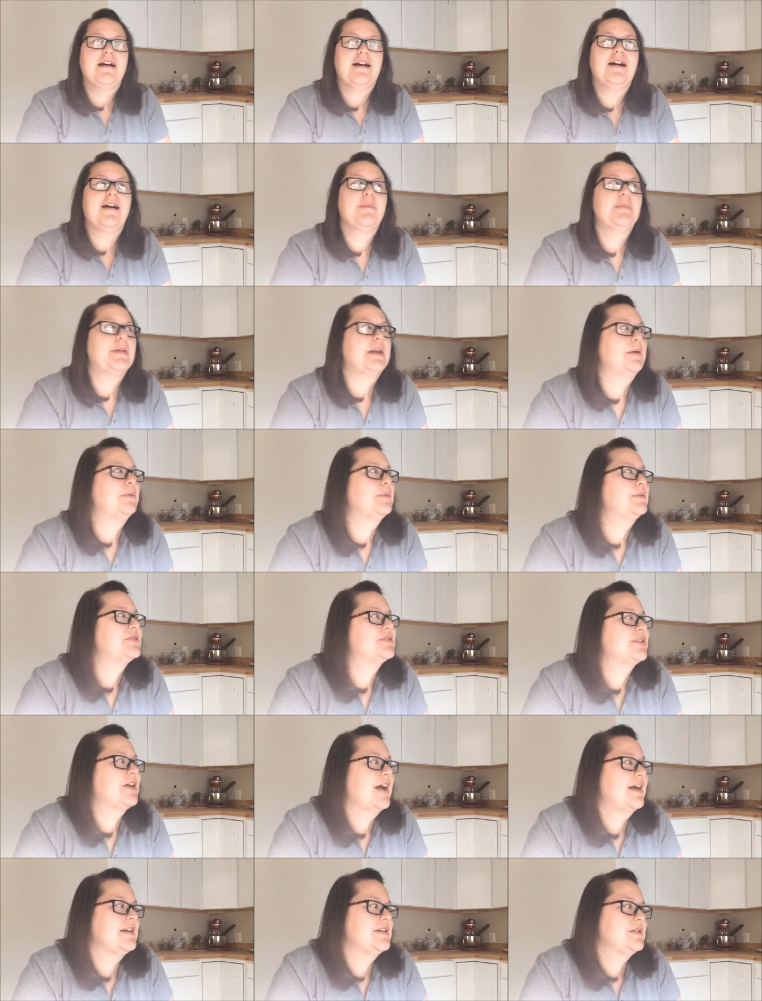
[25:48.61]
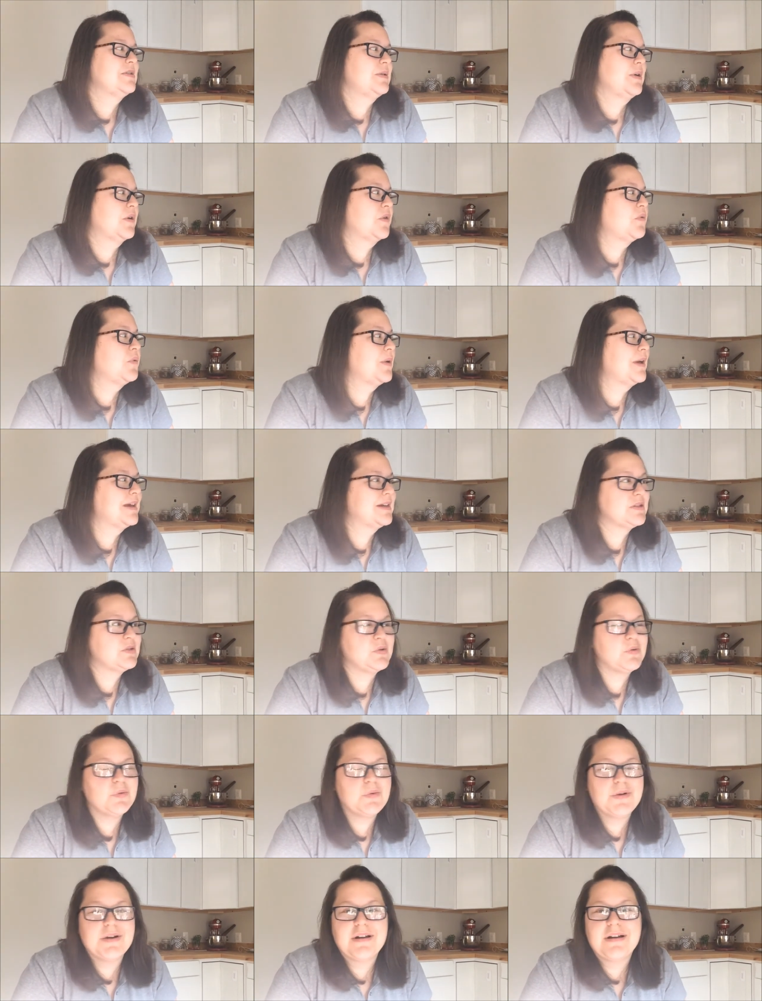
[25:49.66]
um, but I will try to do a quick
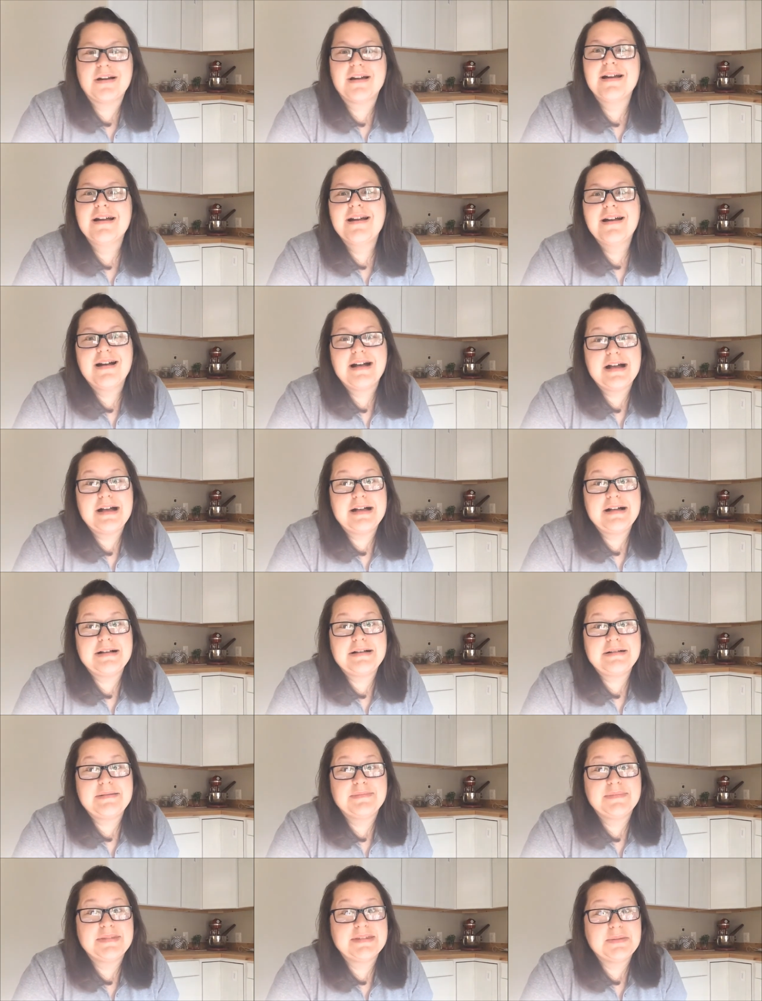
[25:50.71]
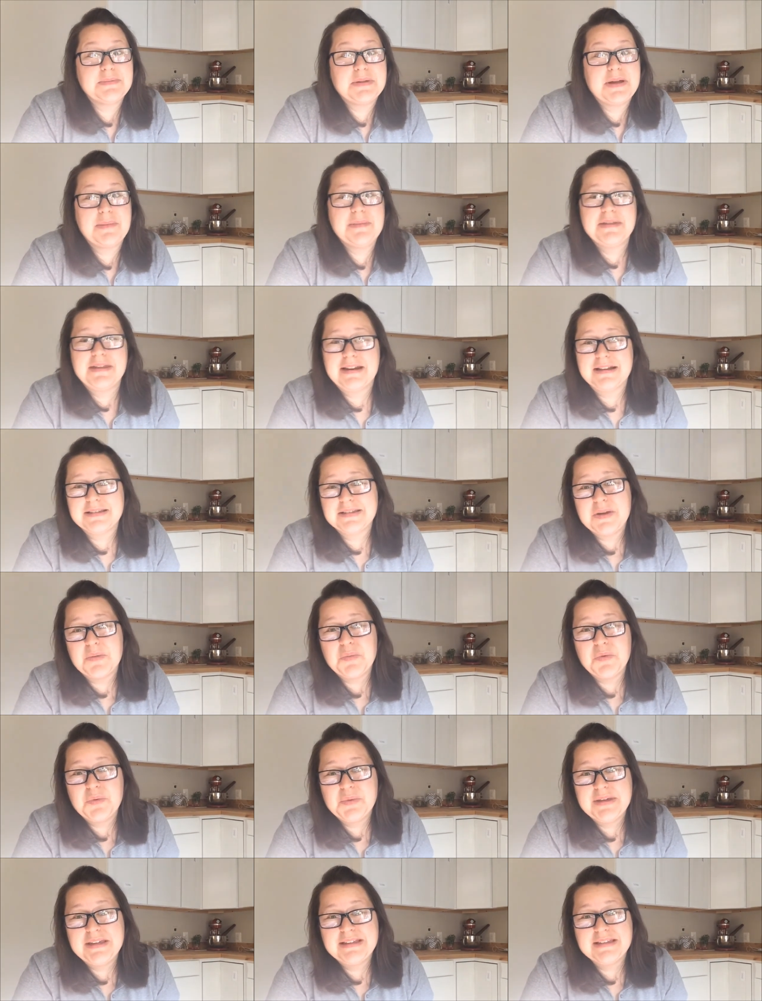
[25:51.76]
tour um, sometime in the next
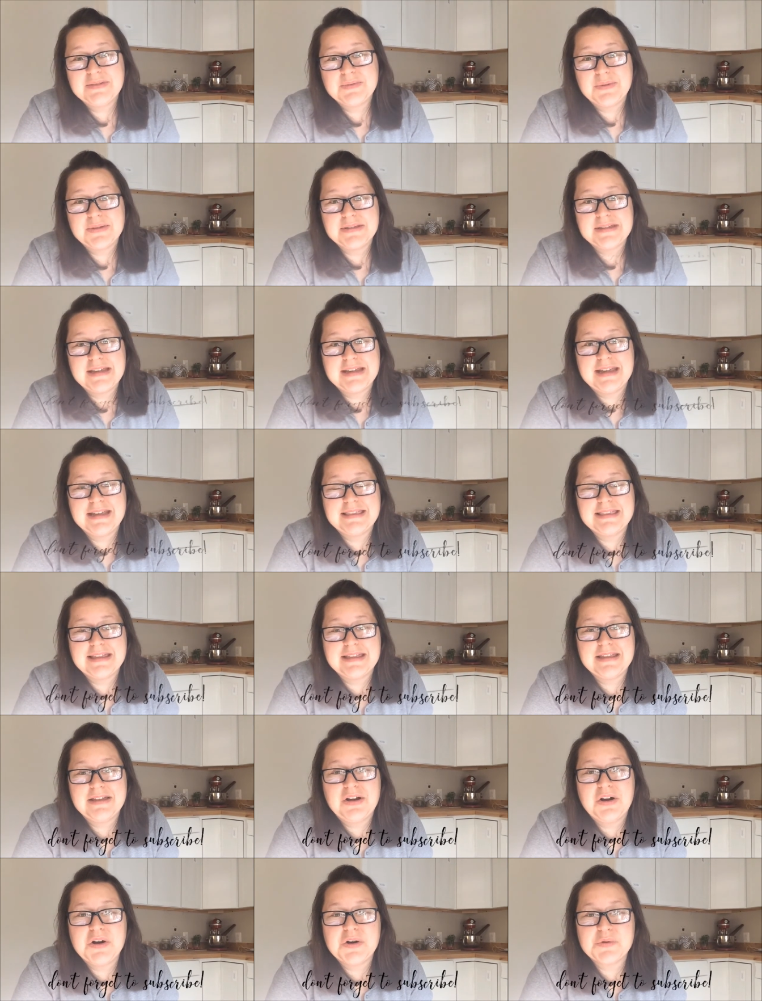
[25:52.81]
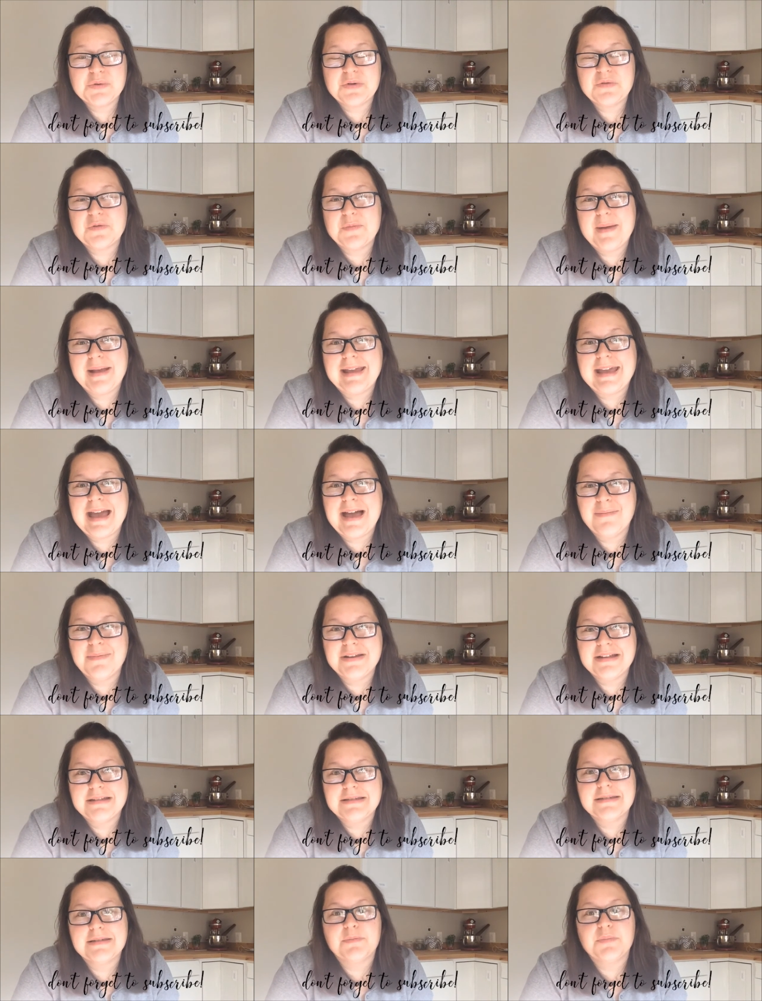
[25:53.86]
couple weeks once I get the hardware for my
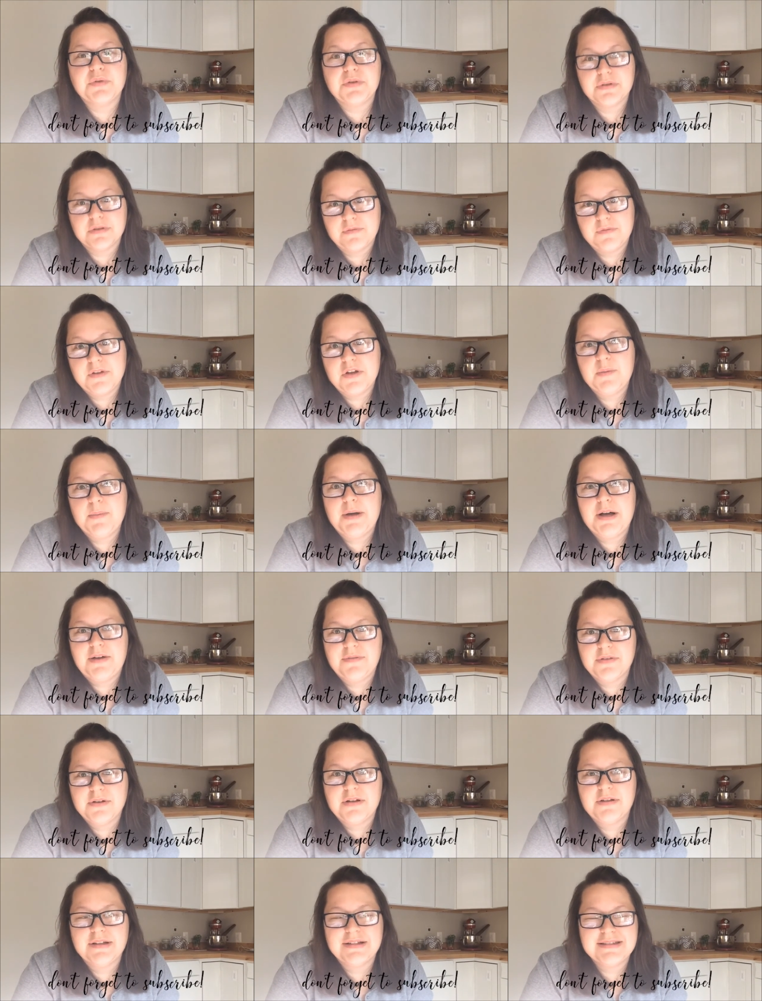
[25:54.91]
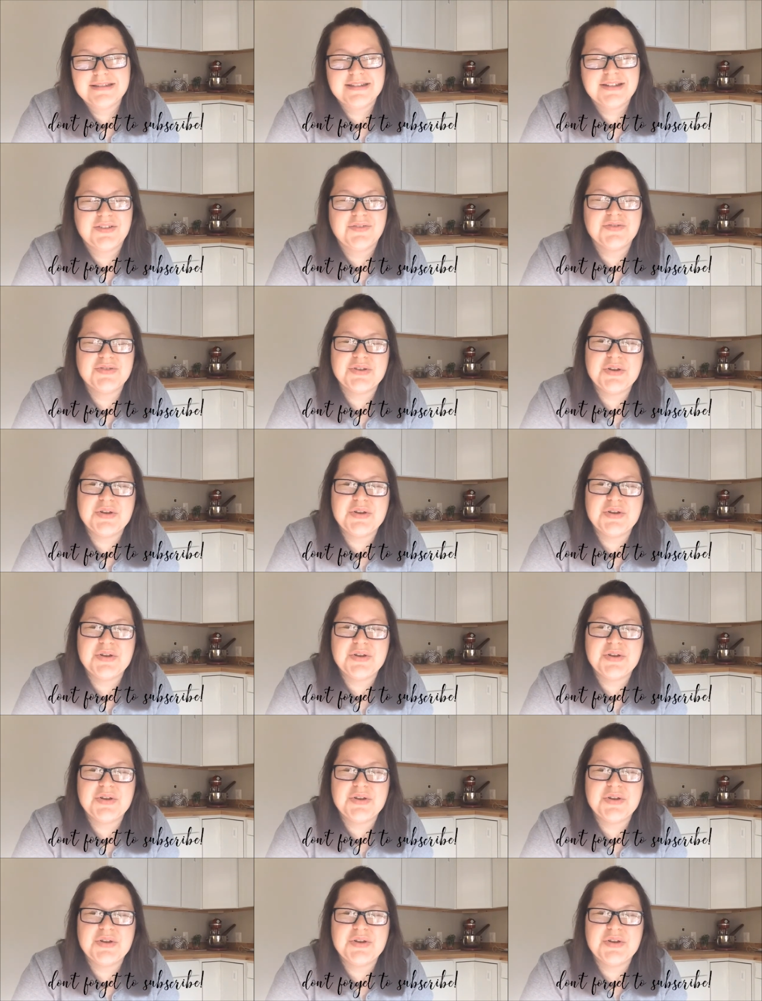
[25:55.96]
cabinets and pull the film off and all that stuff.